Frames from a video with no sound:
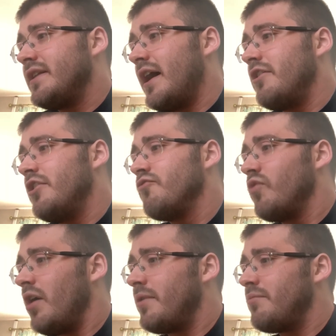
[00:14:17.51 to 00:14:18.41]
Now, her
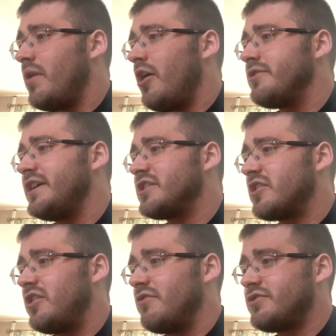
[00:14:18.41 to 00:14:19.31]
Warbot mode is
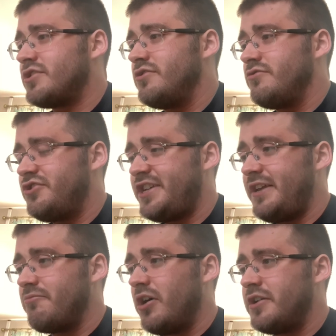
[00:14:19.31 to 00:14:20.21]
close to
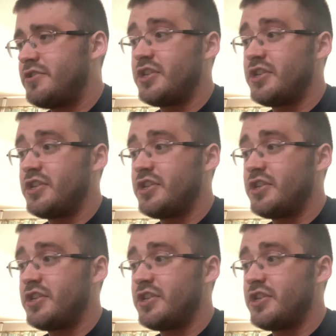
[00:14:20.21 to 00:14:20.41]
G1,